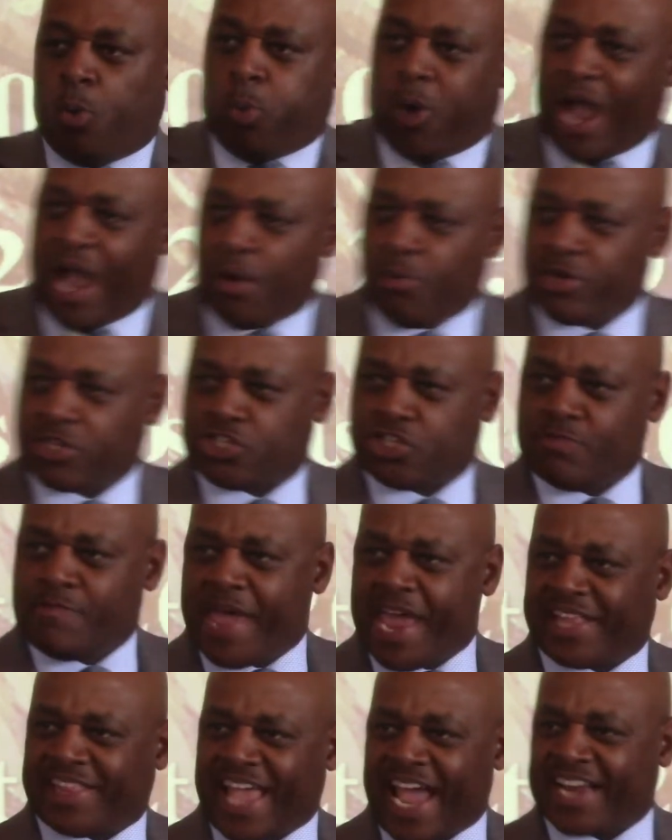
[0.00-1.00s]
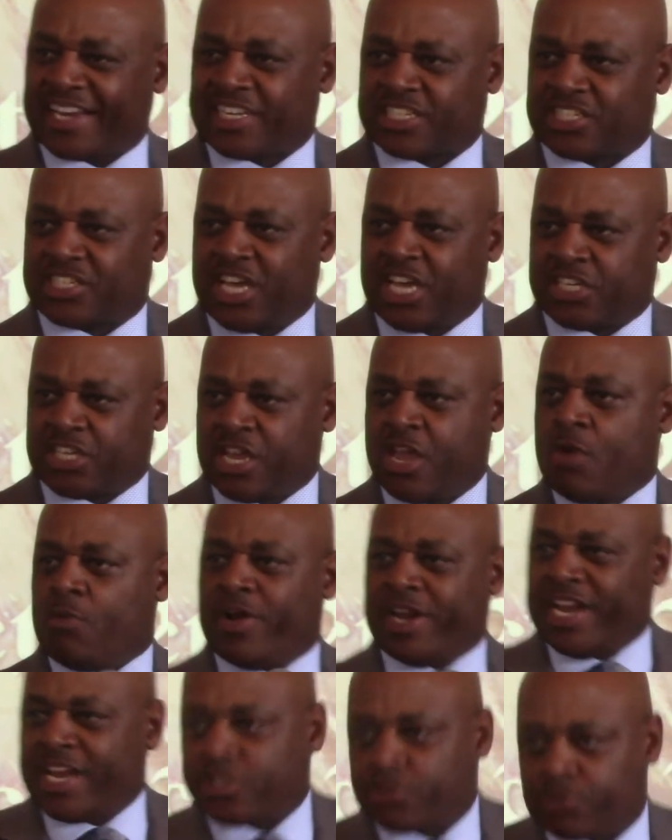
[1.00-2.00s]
Why would you make that decision when this